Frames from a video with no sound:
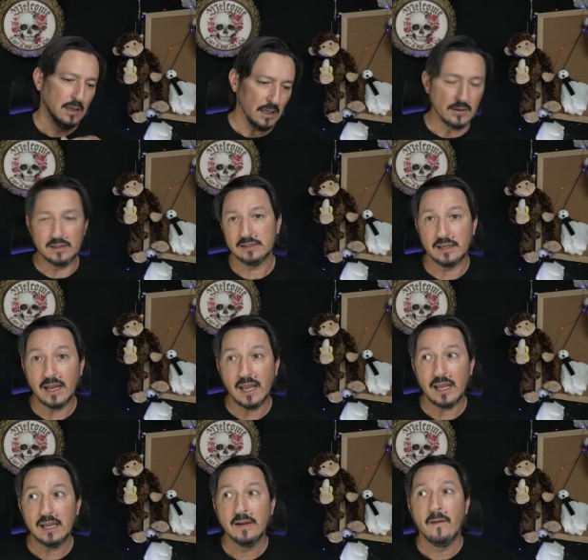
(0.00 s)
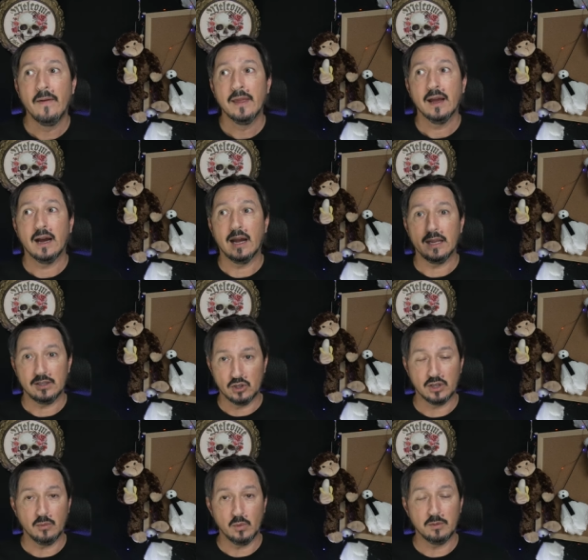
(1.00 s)
And then today I
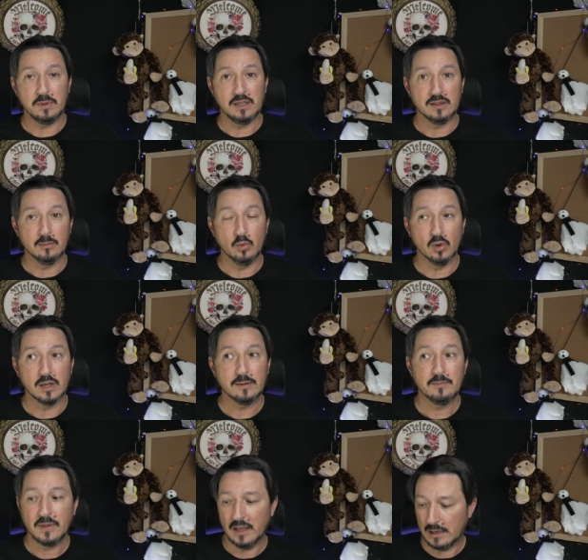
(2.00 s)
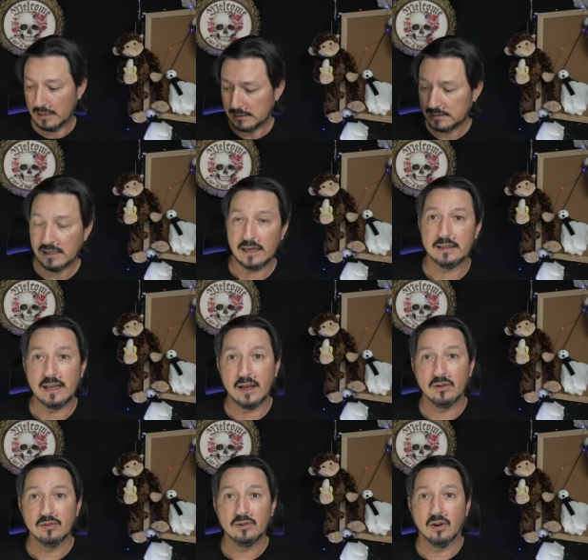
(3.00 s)
took it with me in the morning and I set it
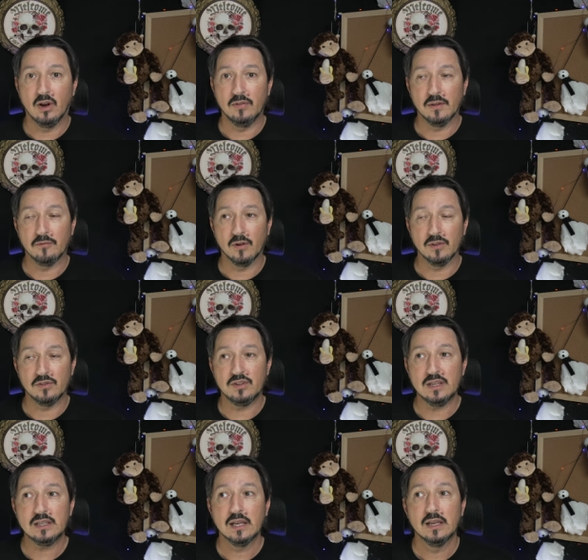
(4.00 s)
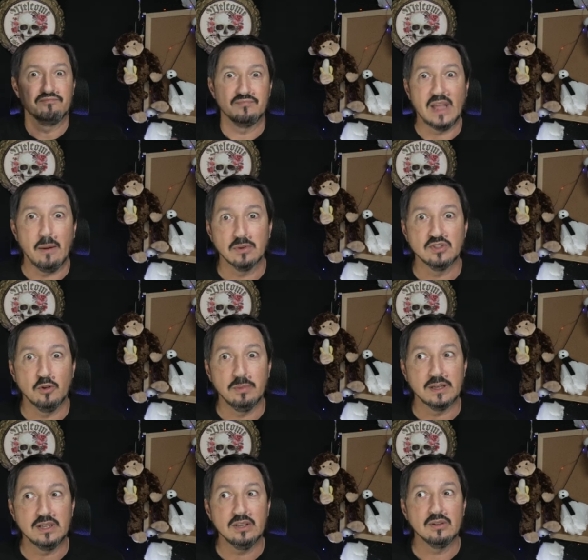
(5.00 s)
down on the front seat. That was no
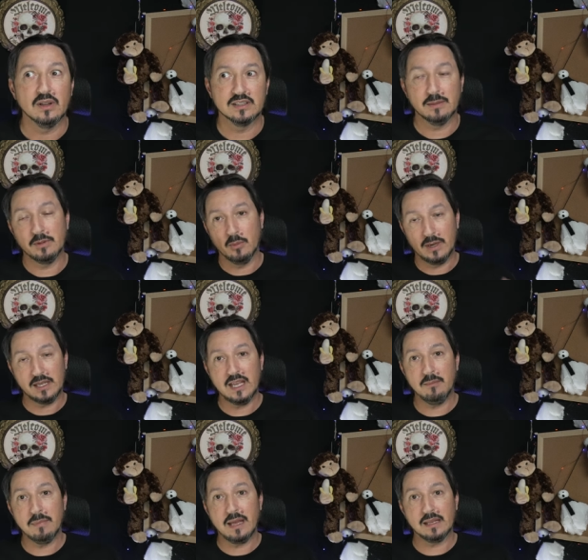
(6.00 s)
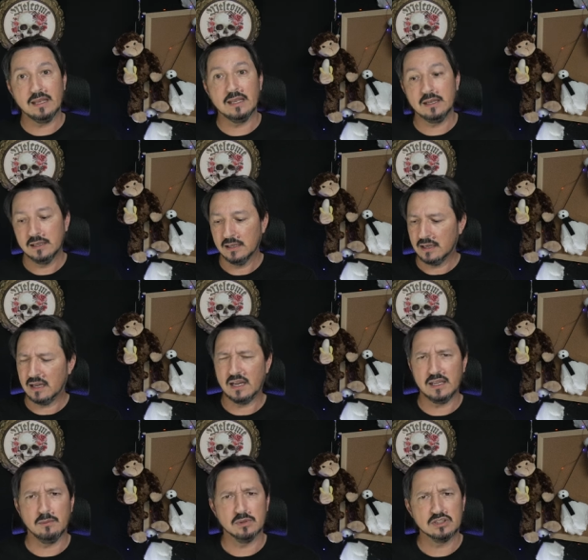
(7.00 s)
big deal, except that when I came back in,
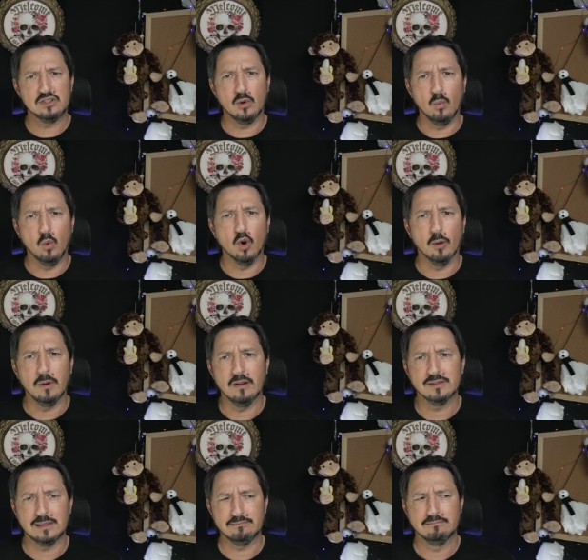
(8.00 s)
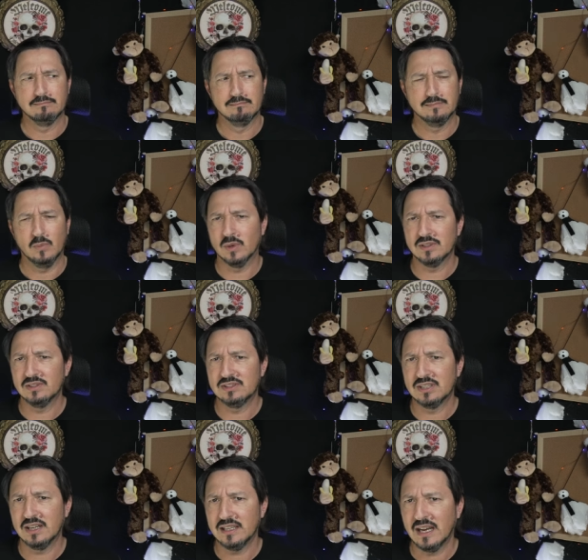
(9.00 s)
it was still warm. And I was like, wasn't
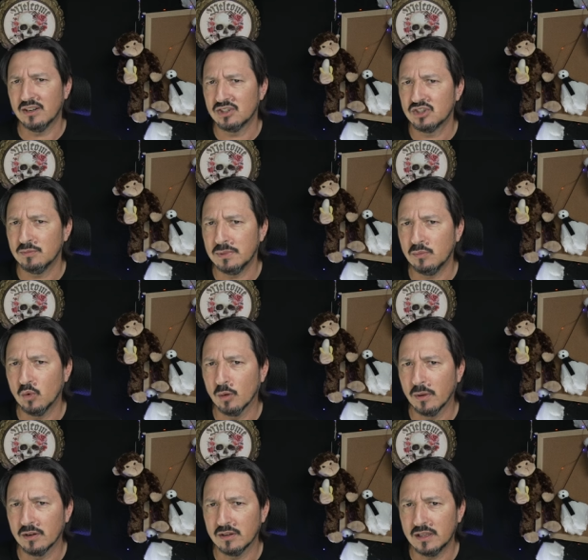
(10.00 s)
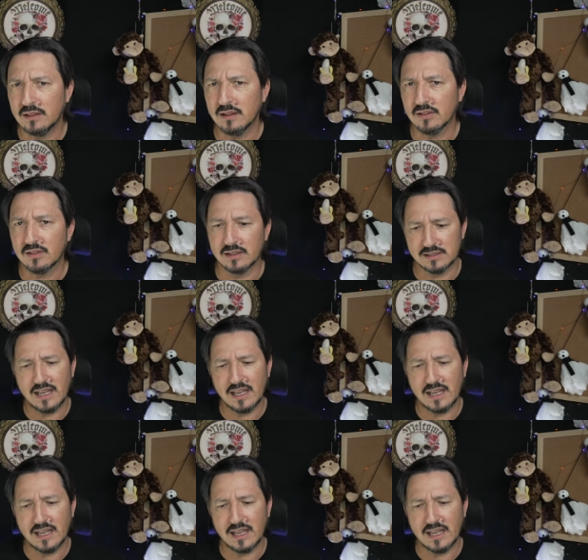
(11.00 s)
sunny out. It shouldn't be warm underneath this.